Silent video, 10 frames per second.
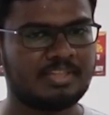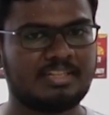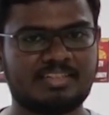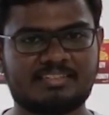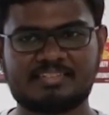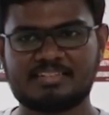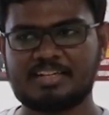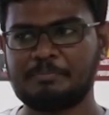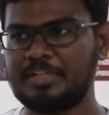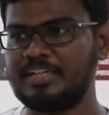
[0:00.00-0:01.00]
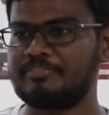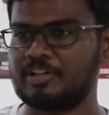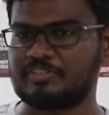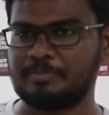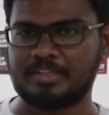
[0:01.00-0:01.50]
That's completely
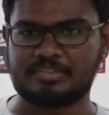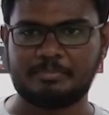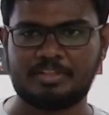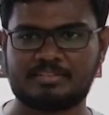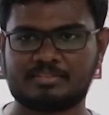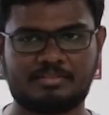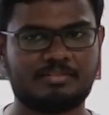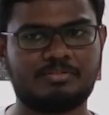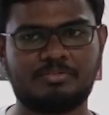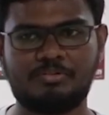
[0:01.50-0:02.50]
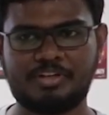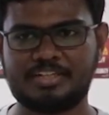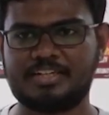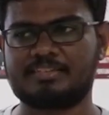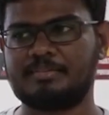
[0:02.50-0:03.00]
different from XML. It's nowhere
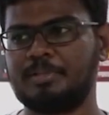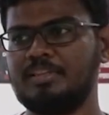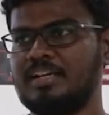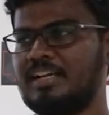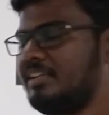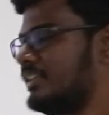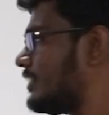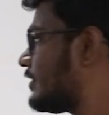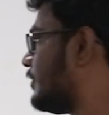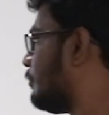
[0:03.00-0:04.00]
near XML. And there is a